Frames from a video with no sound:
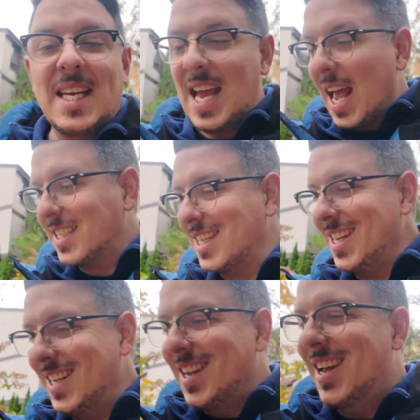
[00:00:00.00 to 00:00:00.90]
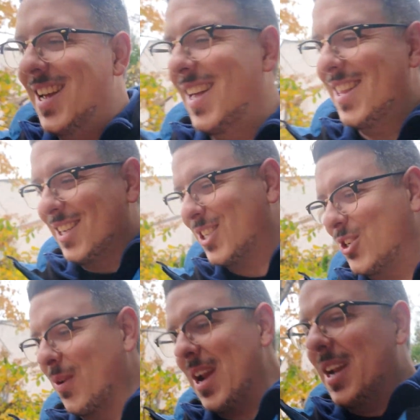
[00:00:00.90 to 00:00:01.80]
guessing the
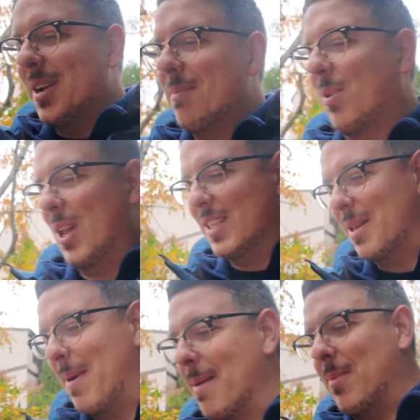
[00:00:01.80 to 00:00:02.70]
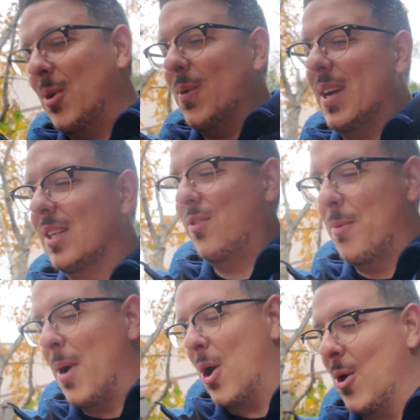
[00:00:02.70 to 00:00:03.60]
string plus the bamboo is for
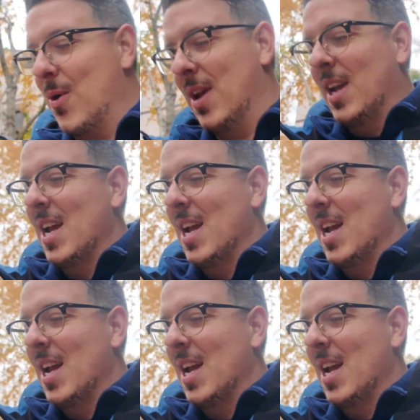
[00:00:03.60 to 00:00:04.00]
bow.